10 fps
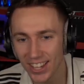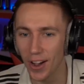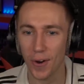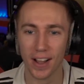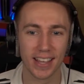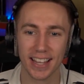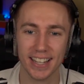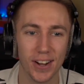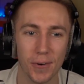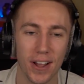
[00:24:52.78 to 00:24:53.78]
Yo, okay,
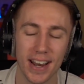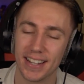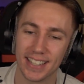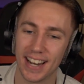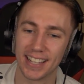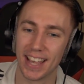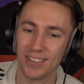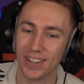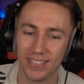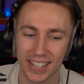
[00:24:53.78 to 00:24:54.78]
you know what? That game
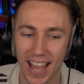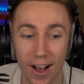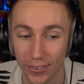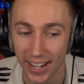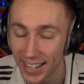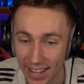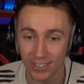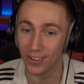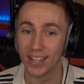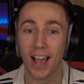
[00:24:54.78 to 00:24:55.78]
don't even count. That game
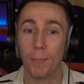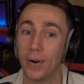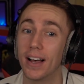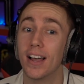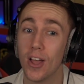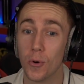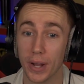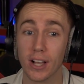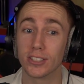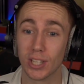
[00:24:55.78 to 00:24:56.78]
don't count, but
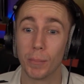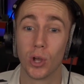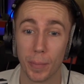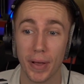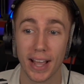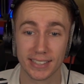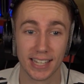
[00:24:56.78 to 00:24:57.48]
we got some good packs